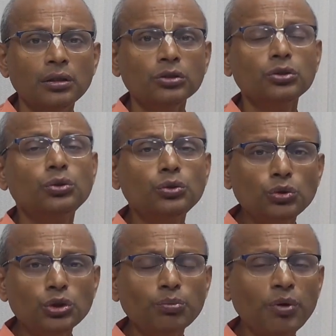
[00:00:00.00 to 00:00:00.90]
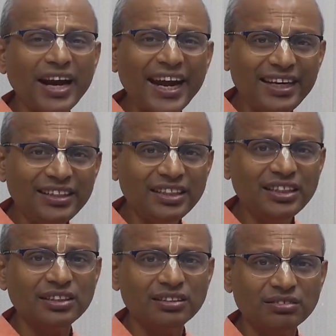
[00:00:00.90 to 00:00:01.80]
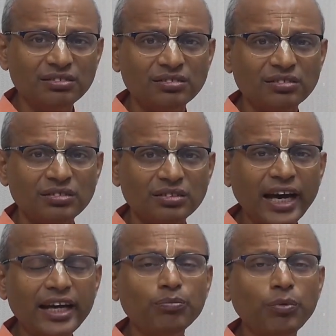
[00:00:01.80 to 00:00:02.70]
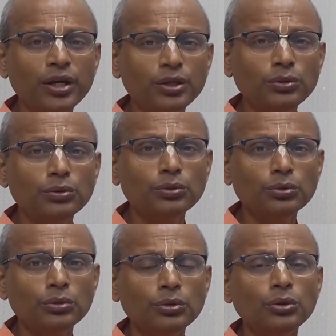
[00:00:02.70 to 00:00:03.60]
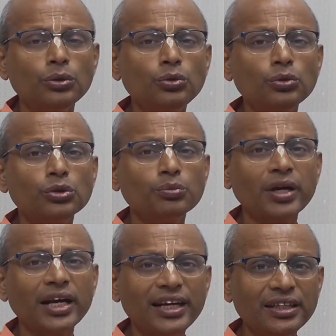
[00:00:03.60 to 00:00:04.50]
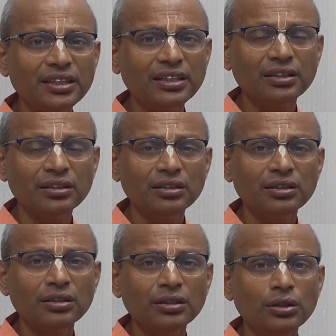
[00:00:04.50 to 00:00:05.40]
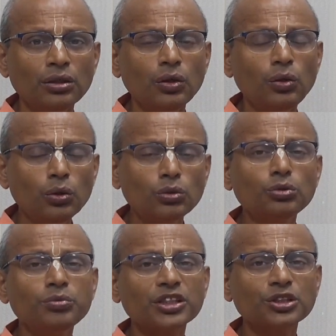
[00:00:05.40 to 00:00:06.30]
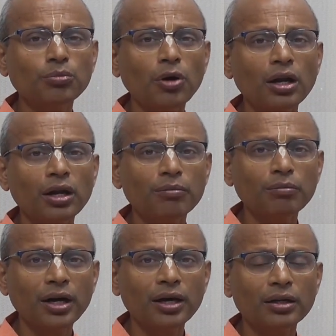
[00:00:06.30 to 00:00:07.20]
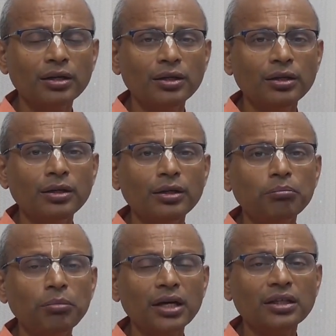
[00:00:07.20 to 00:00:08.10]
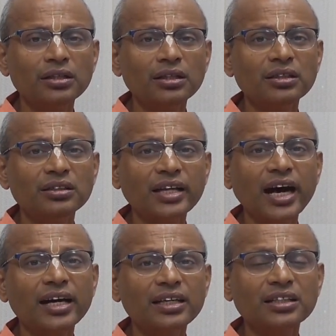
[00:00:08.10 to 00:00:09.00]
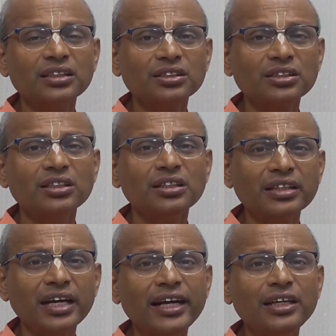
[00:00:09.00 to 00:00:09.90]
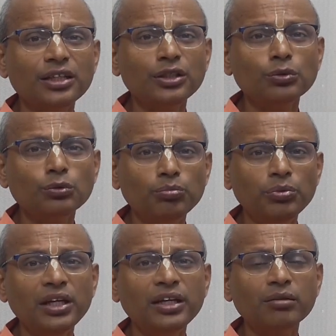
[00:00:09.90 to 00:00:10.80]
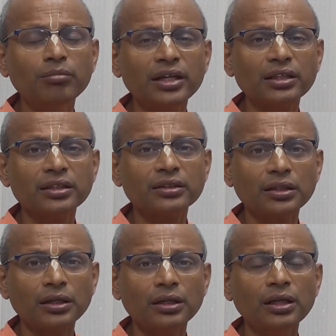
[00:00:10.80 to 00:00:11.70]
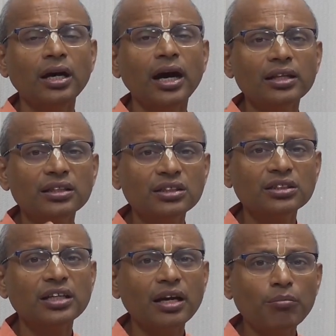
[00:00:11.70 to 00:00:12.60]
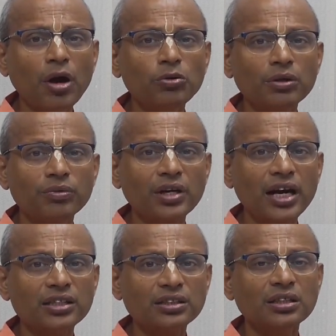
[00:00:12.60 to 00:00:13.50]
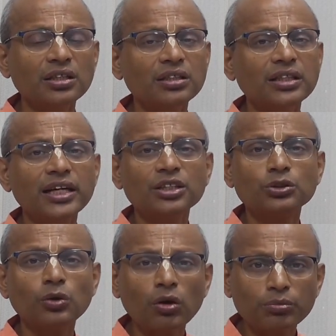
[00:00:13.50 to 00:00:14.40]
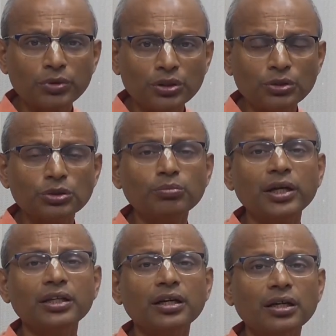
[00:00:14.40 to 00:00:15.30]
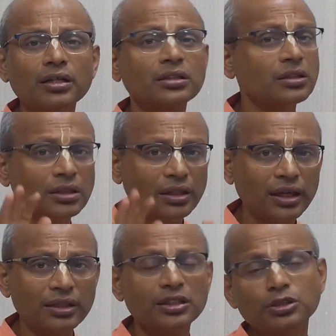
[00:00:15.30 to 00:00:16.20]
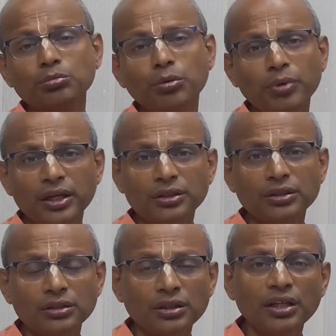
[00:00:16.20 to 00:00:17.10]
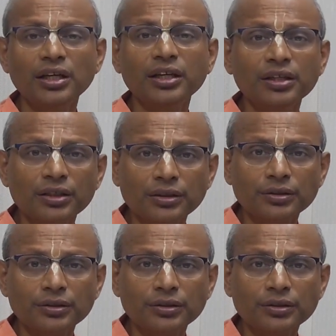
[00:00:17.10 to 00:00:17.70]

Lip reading: So 2 to the power 18, 9.2, 2 to the power 18 look to be a small number, but that is 92 billion metric ton, and this is the amount of rice that is not produced by the earth at this moment in a year.